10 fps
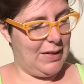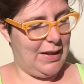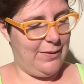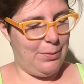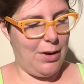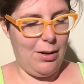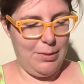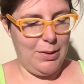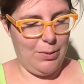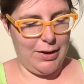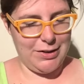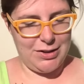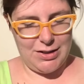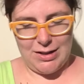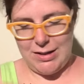I've probably
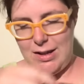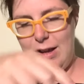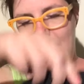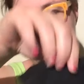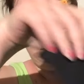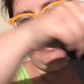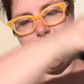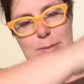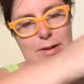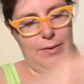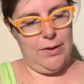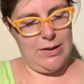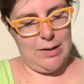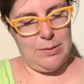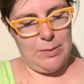washed it. There has been a few
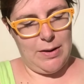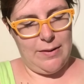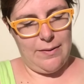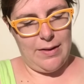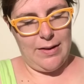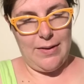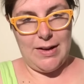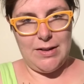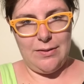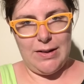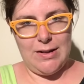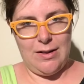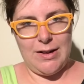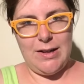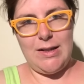times where I've had to
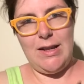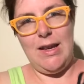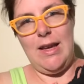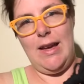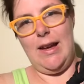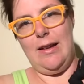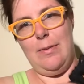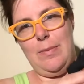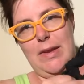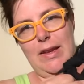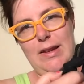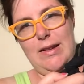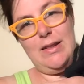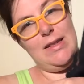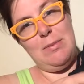re-knot it,
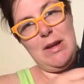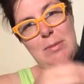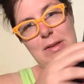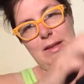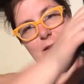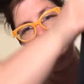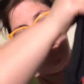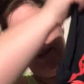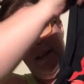and sometimes it's just